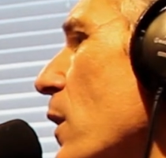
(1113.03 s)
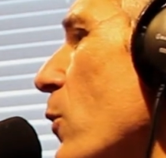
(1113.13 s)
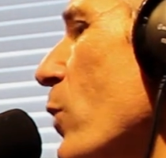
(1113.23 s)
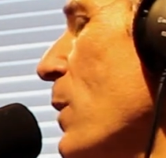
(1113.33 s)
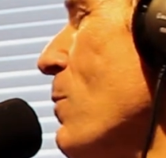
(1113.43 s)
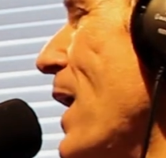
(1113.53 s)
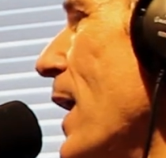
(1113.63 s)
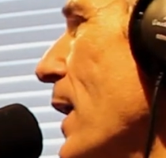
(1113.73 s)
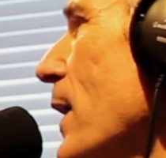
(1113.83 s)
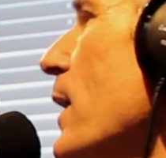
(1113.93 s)
we
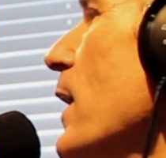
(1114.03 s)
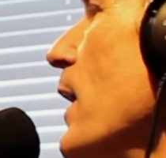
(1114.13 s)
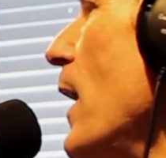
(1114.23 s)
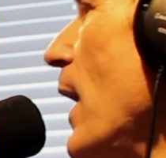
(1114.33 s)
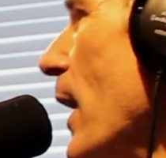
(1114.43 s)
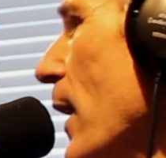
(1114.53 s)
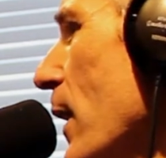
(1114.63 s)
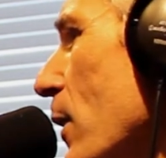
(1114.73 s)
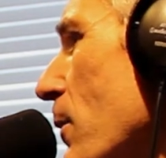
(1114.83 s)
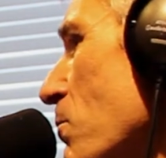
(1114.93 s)
made
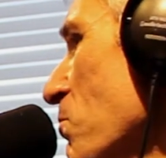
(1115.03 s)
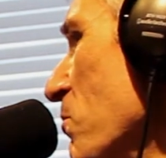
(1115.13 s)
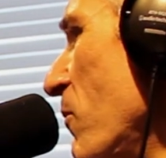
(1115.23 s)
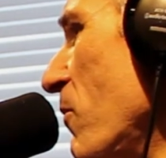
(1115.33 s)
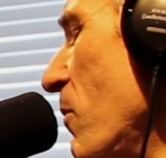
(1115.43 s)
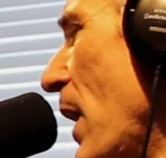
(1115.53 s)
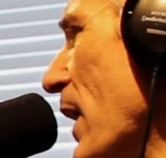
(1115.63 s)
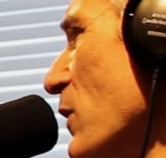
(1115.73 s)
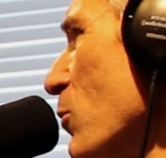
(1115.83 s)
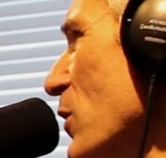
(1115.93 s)
I
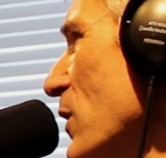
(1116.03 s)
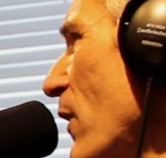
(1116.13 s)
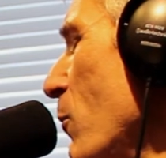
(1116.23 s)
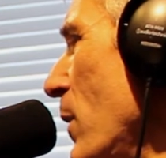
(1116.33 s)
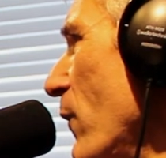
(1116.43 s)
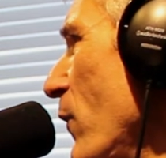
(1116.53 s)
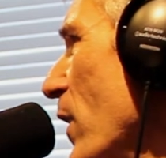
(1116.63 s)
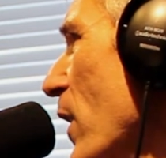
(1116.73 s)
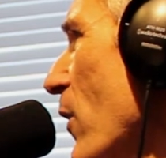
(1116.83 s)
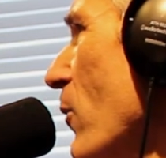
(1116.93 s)
guess it was 7-minute
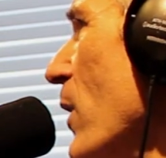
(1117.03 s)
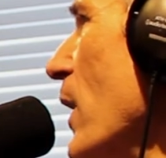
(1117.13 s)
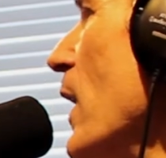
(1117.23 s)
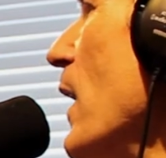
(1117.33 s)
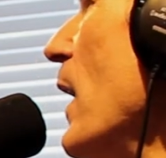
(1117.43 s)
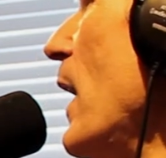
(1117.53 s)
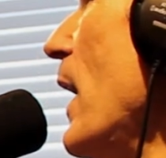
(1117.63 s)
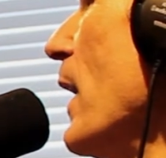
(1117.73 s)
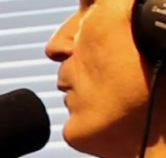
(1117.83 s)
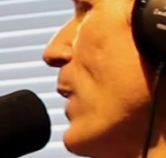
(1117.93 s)
video,
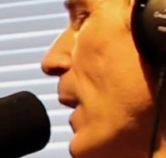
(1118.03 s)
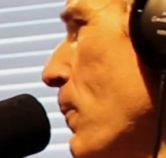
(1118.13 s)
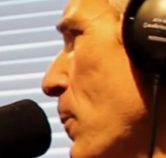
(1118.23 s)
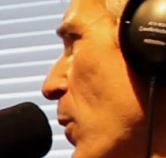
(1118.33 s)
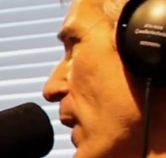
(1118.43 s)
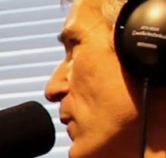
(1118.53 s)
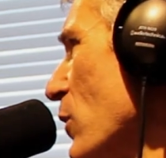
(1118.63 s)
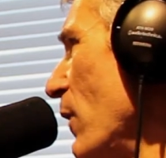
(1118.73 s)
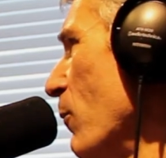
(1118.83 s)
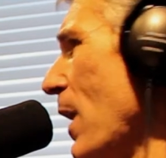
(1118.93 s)
and we had people like
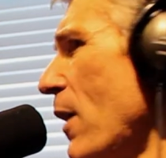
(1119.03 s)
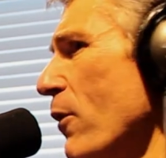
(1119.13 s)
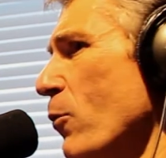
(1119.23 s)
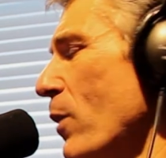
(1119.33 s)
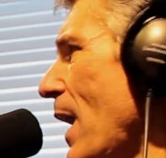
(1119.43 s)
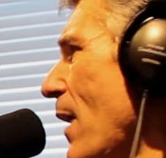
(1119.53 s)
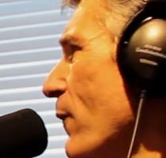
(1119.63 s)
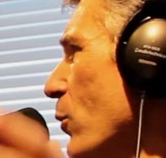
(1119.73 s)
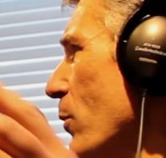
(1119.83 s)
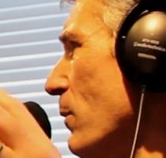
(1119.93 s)
Steve Blauner and what have
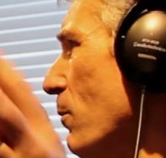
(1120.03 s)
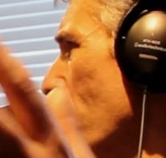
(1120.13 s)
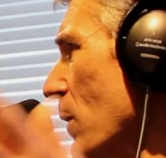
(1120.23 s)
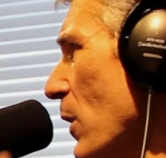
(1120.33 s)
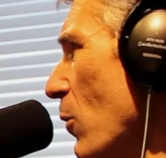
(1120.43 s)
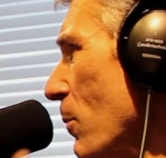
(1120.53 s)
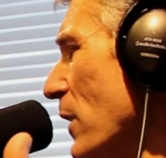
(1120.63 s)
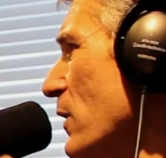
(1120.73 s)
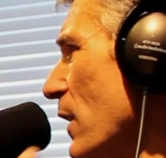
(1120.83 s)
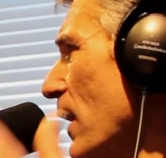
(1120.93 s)
you, and
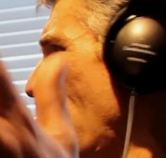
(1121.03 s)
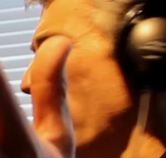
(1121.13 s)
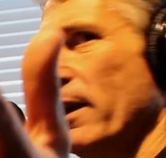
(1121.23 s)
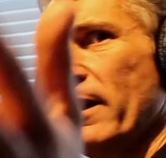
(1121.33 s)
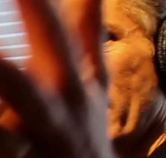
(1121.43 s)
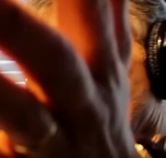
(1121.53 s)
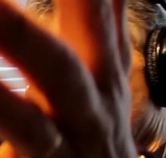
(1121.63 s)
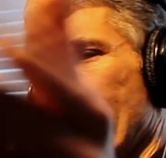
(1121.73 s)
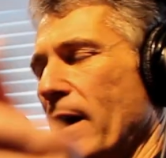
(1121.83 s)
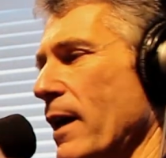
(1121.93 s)
mixed it, edited
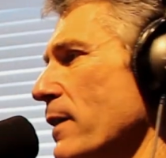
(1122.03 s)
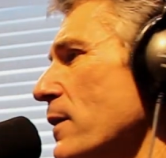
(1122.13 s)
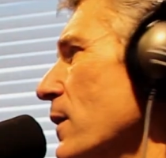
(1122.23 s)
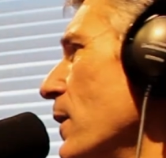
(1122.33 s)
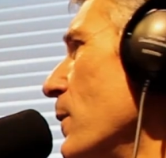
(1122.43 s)
it, and